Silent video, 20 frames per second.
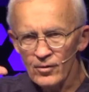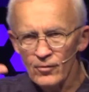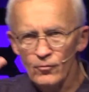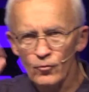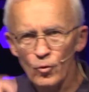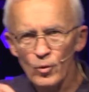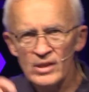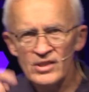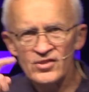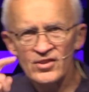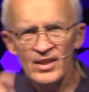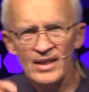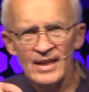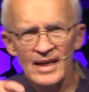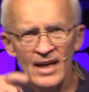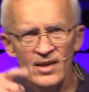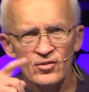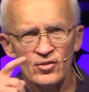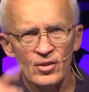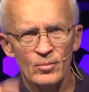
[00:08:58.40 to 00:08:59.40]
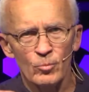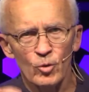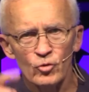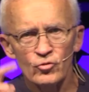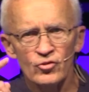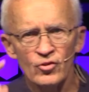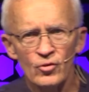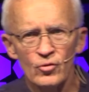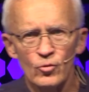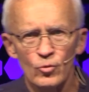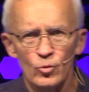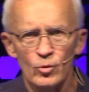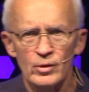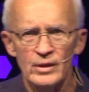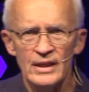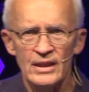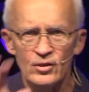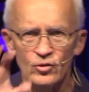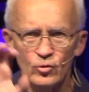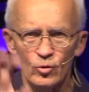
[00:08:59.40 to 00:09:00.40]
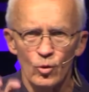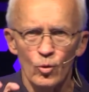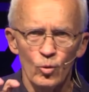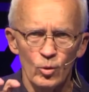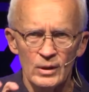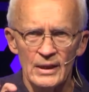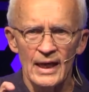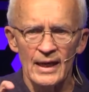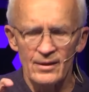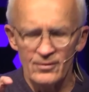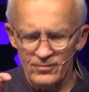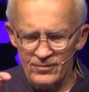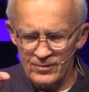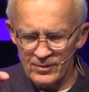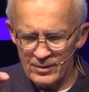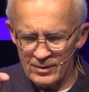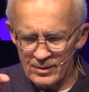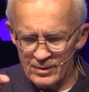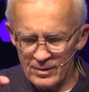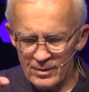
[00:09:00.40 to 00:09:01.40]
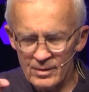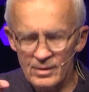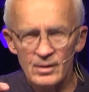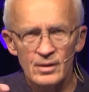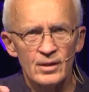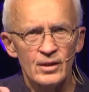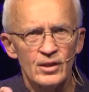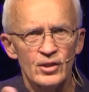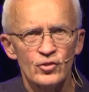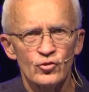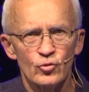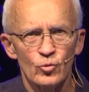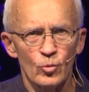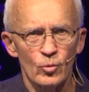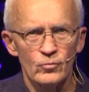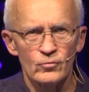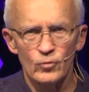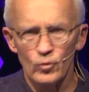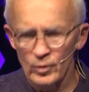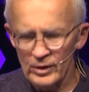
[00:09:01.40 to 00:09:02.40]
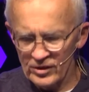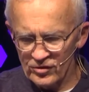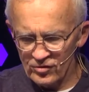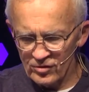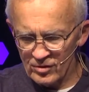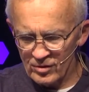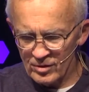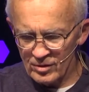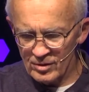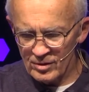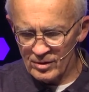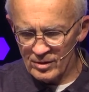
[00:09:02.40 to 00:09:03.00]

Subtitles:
The voice that has the most authority in your whole life is your own voice.